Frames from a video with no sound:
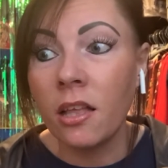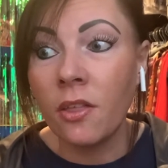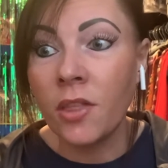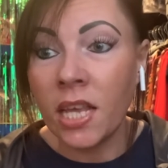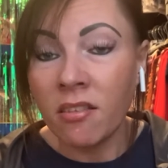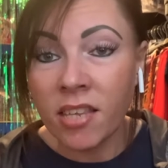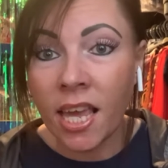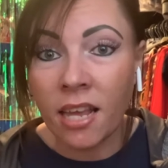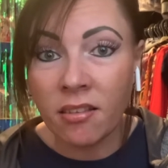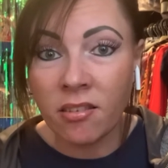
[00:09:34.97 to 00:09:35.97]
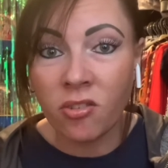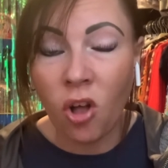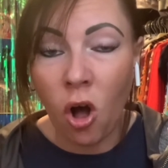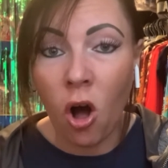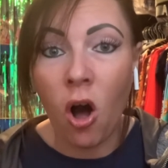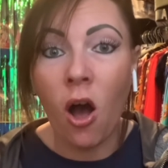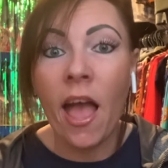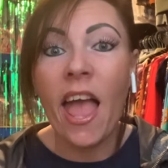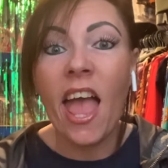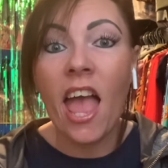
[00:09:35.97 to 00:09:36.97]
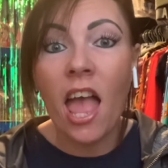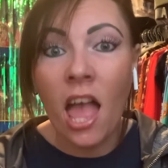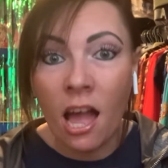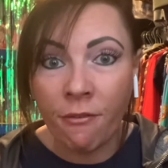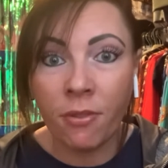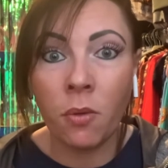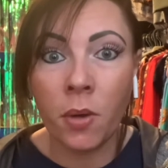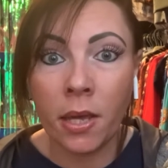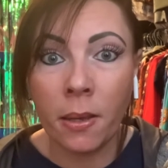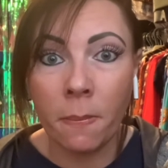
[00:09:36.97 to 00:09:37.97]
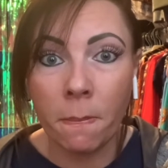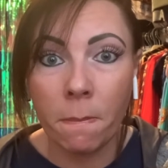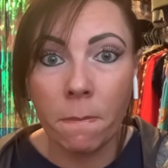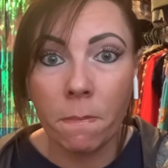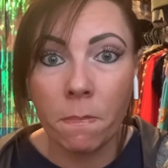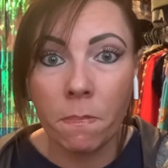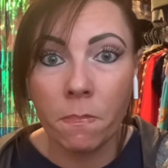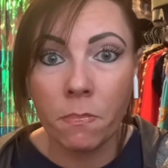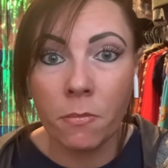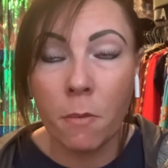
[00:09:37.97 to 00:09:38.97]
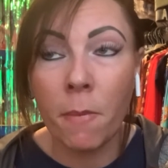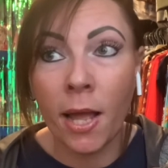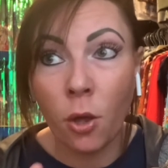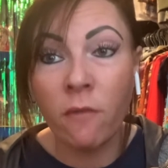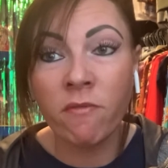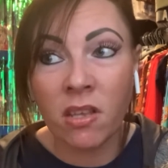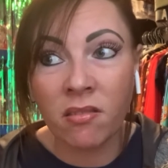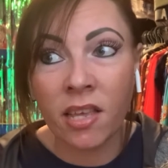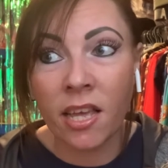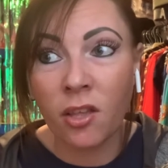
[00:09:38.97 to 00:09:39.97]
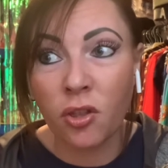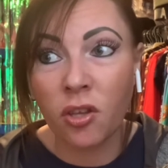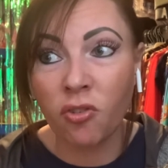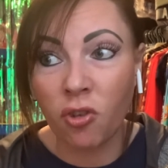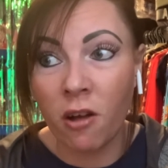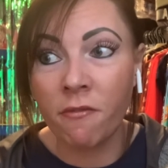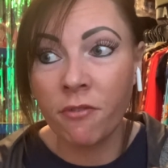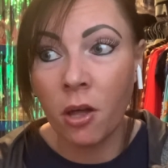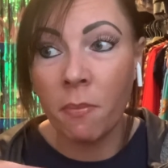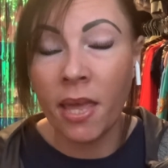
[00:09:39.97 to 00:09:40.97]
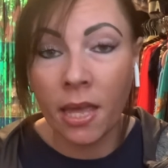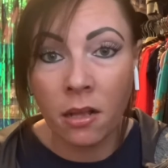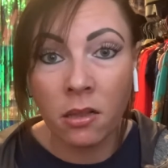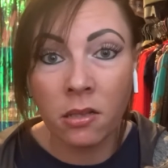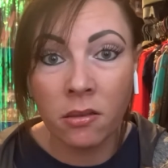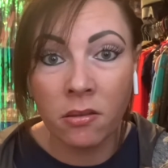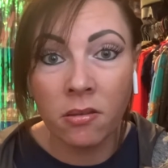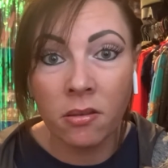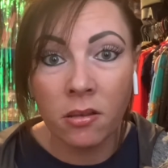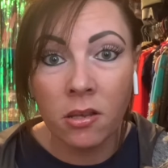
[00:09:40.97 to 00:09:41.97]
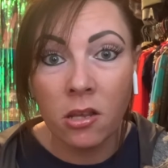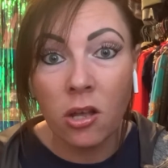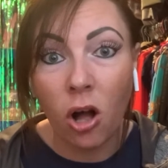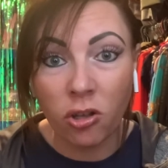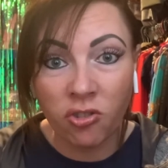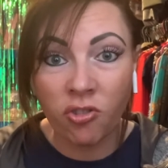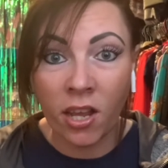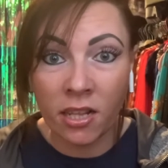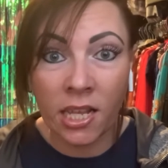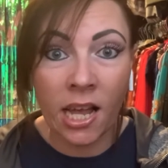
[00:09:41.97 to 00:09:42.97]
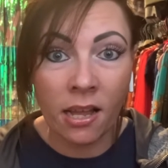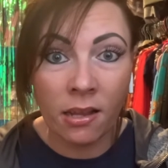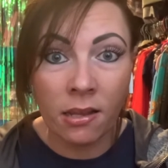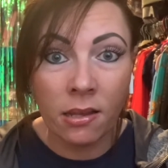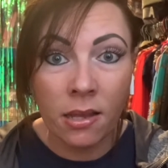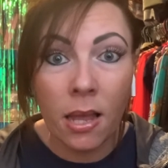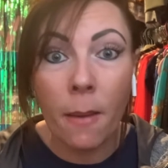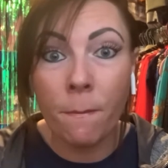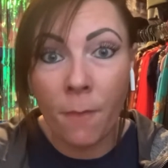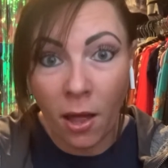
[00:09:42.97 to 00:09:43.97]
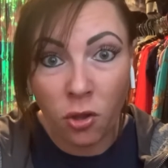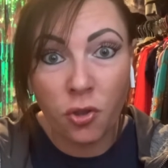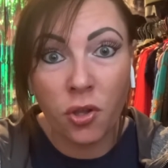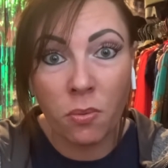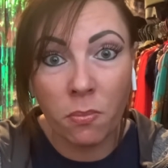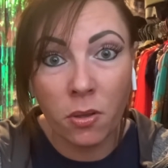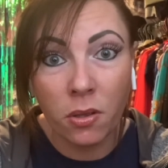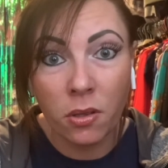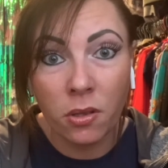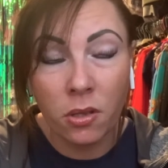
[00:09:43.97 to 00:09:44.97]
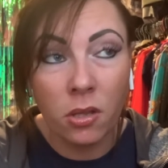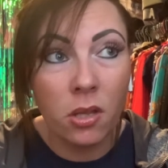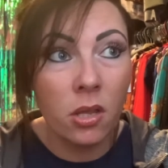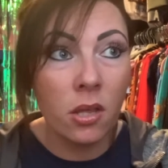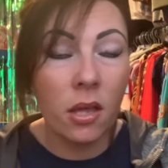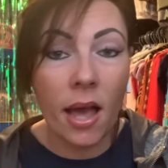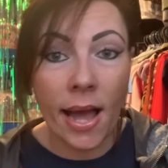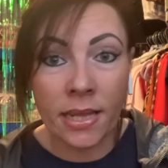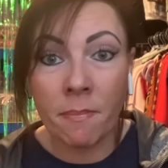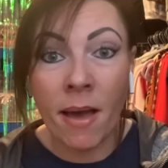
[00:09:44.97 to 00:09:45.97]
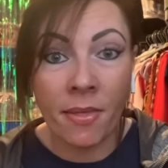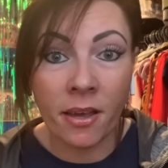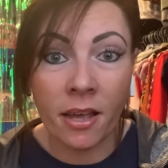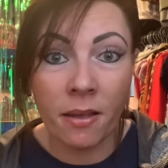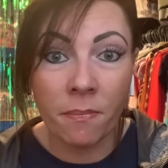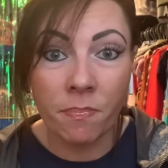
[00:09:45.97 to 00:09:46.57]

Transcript: These cases are everywhere. My own research has gone from England, Australia, Belgium, and America.